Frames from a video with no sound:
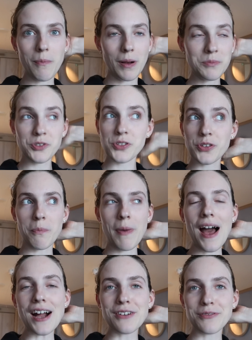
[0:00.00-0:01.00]
Mum's just got
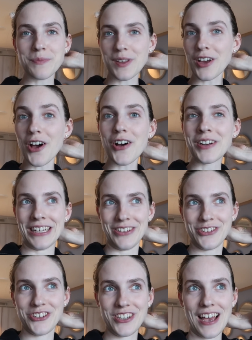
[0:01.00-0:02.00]
back from the
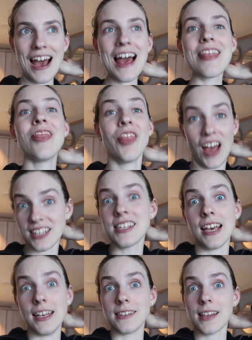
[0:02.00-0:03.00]
carnage
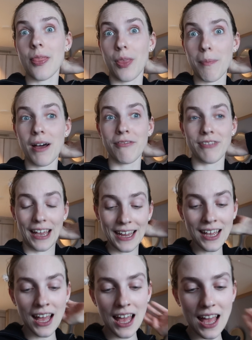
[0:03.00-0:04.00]
that is the
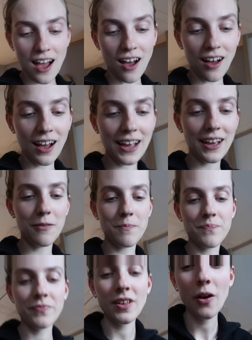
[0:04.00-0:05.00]
buffet.
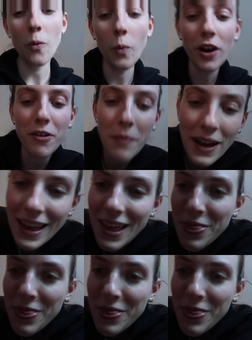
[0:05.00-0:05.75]
One of my